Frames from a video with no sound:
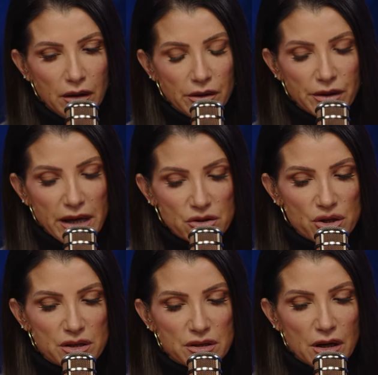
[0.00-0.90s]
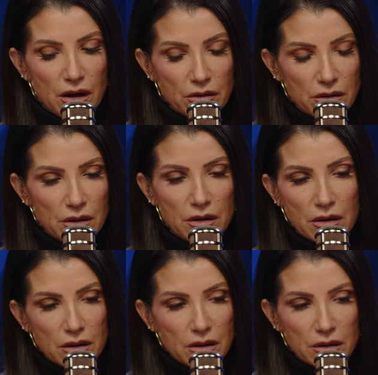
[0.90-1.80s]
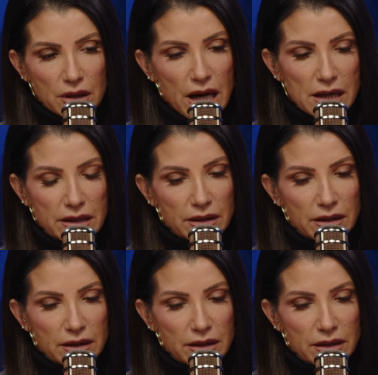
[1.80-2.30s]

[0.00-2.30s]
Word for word: you can't just you know cock